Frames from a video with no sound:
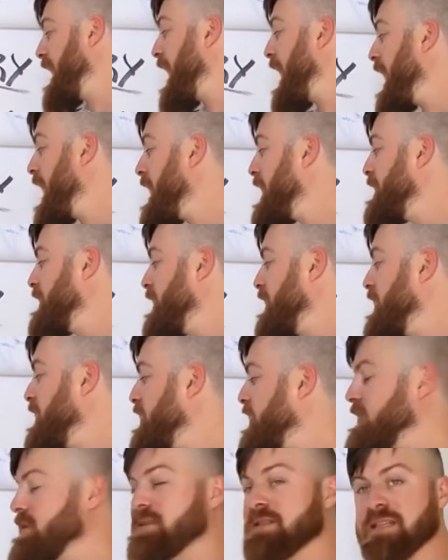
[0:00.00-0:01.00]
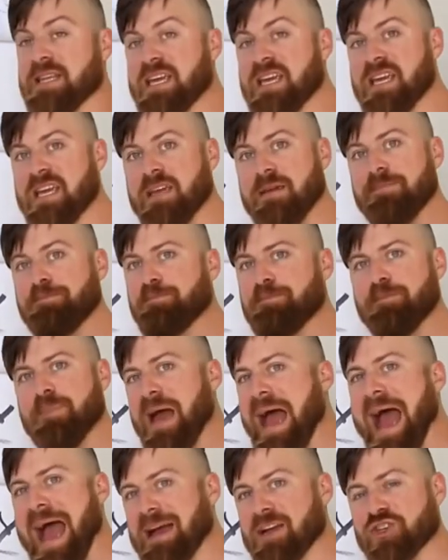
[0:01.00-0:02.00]
ad is
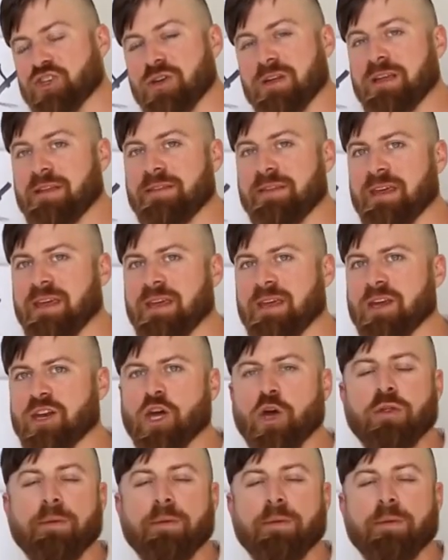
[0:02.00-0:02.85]
actually the you know,